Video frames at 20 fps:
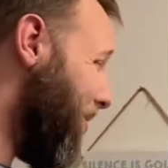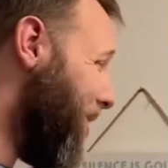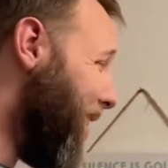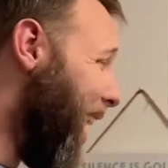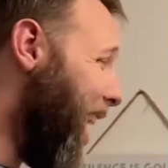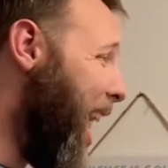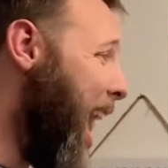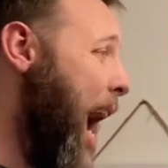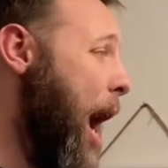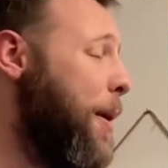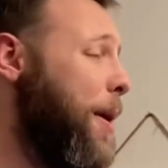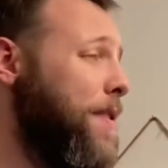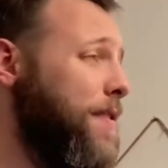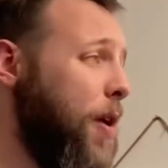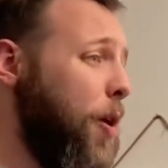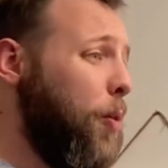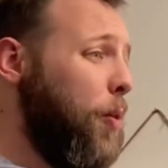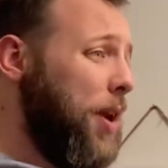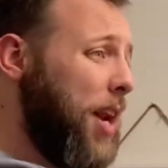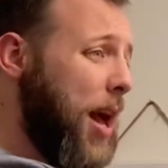However,
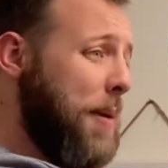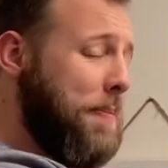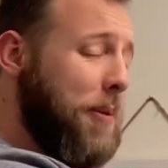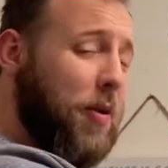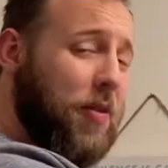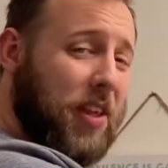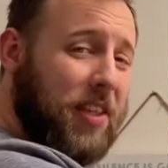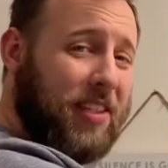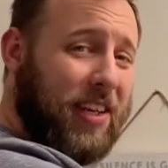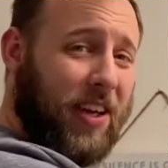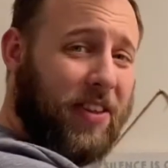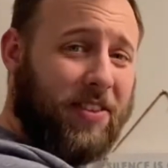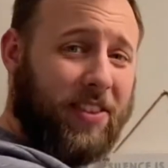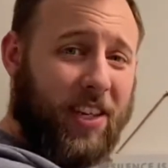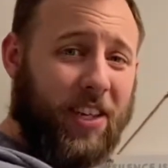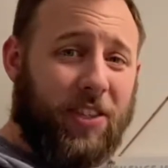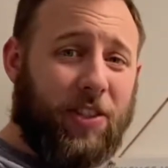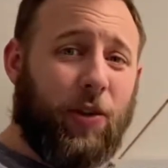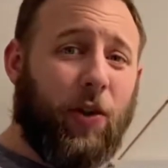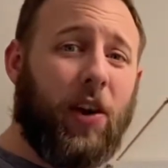when I built this downstairs
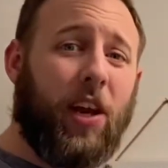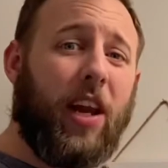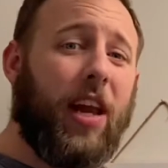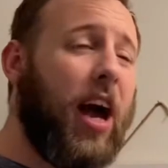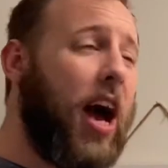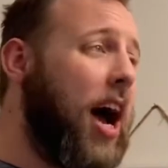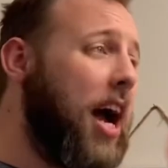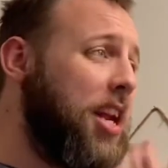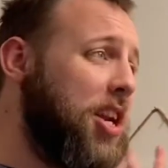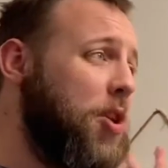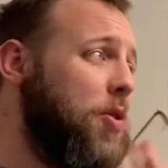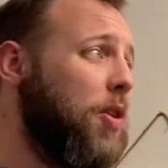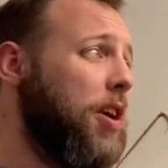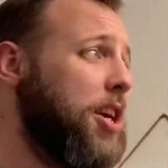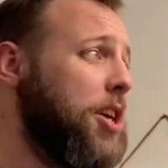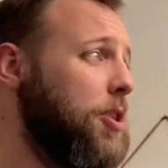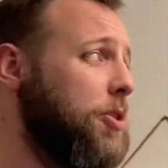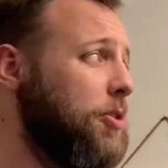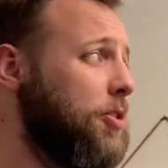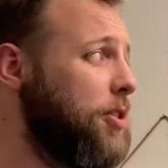toilet, I knew I
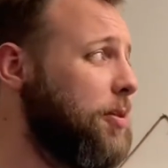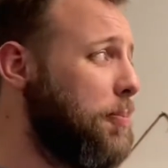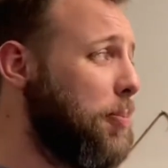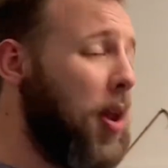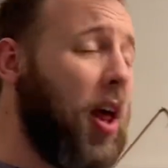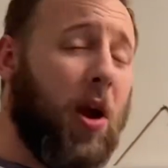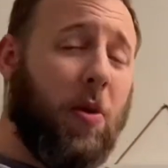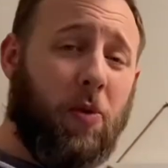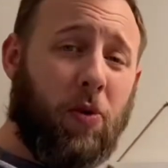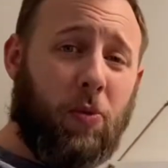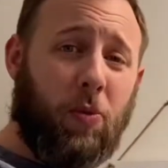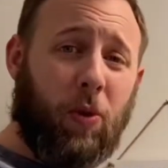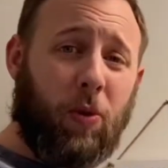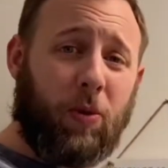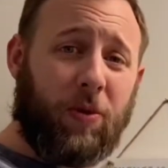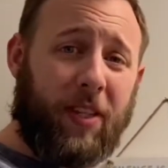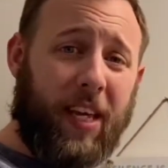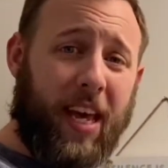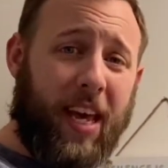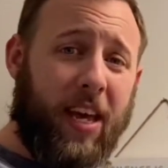used plywood walls
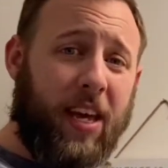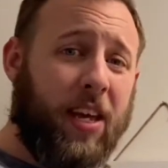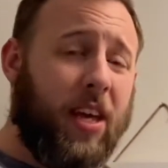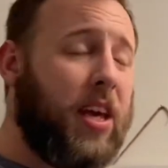here,